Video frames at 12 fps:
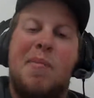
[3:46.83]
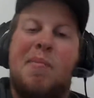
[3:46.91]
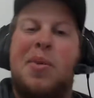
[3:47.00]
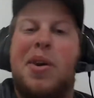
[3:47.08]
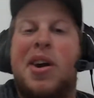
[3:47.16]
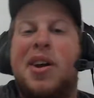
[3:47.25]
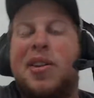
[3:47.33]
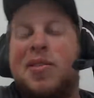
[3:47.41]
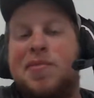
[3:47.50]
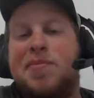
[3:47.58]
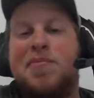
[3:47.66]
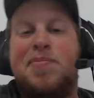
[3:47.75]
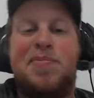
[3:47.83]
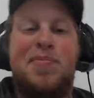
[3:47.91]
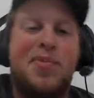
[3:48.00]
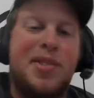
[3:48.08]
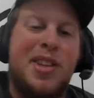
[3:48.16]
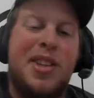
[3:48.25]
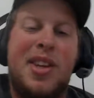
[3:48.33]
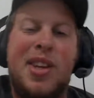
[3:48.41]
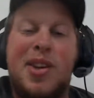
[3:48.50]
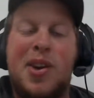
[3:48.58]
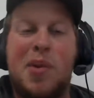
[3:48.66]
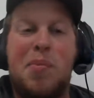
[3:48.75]
but
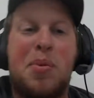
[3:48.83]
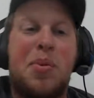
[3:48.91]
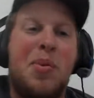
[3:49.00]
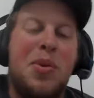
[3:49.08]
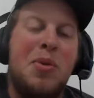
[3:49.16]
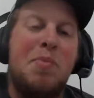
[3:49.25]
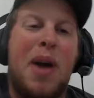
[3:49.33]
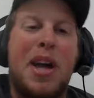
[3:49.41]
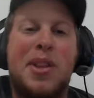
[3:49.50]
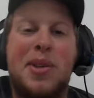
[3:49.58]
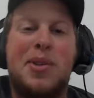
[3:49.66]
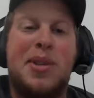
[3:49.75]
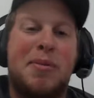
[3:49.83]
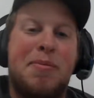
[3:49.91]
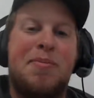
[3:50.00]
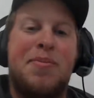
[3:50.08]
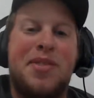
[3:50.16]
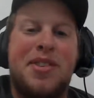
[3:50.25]
you might lose him.